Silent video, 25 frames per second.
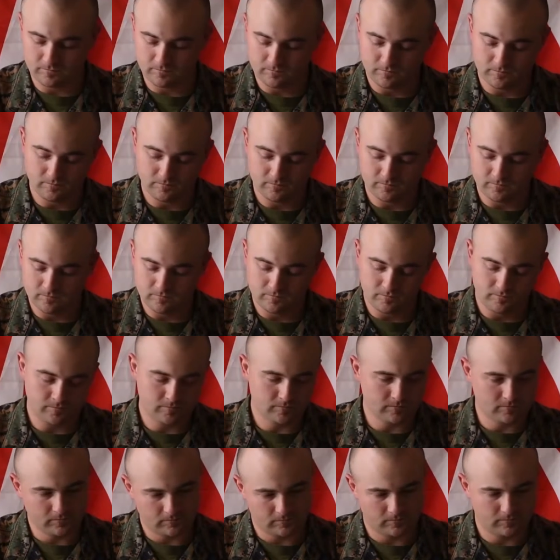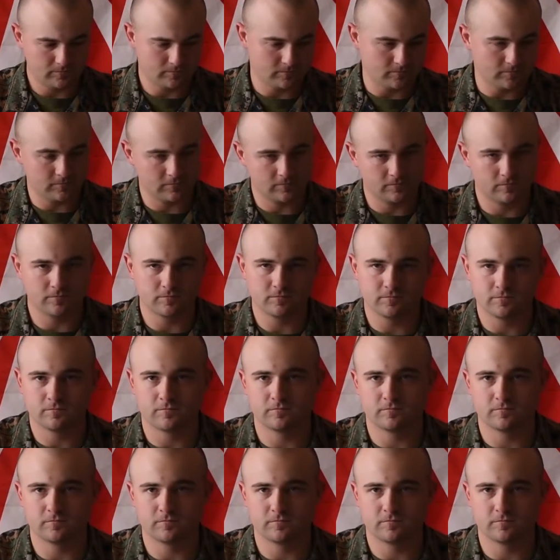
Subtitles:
[no speech]